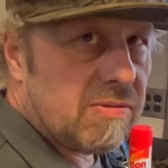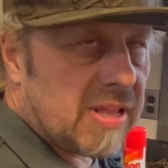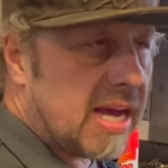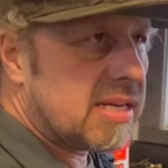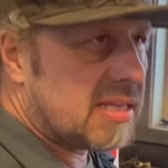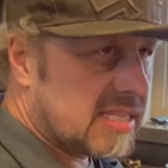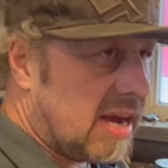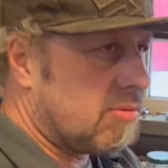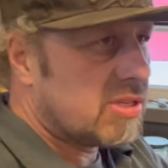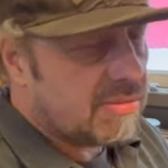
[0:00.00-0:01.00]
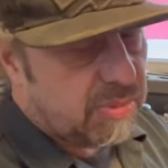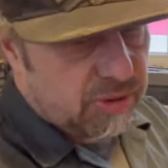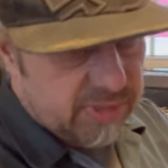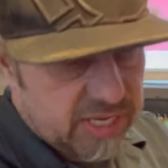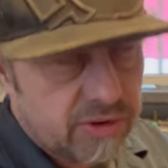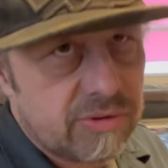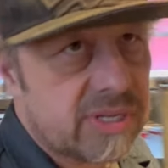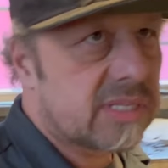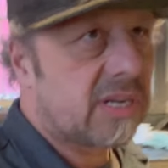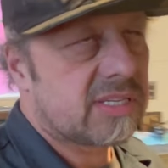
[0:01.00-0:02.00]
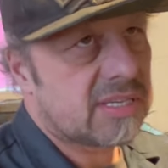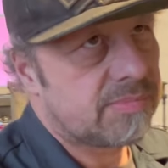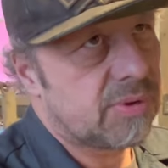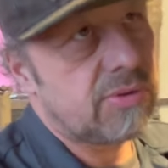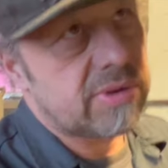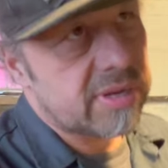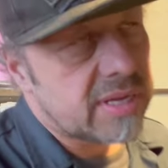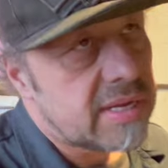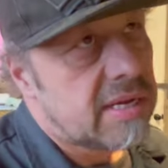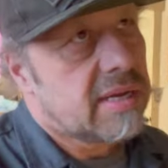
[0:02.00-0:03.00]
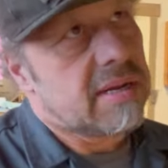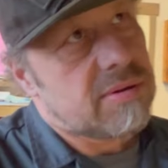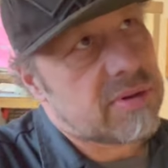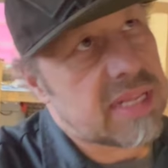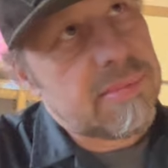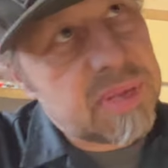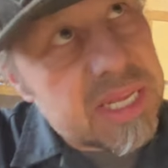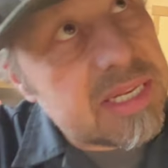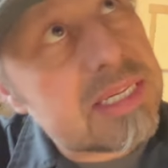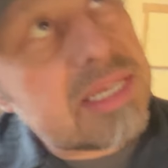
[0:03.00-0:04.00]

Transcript: for that because that one's a permanent yoke. It's not a slip yoke. What that means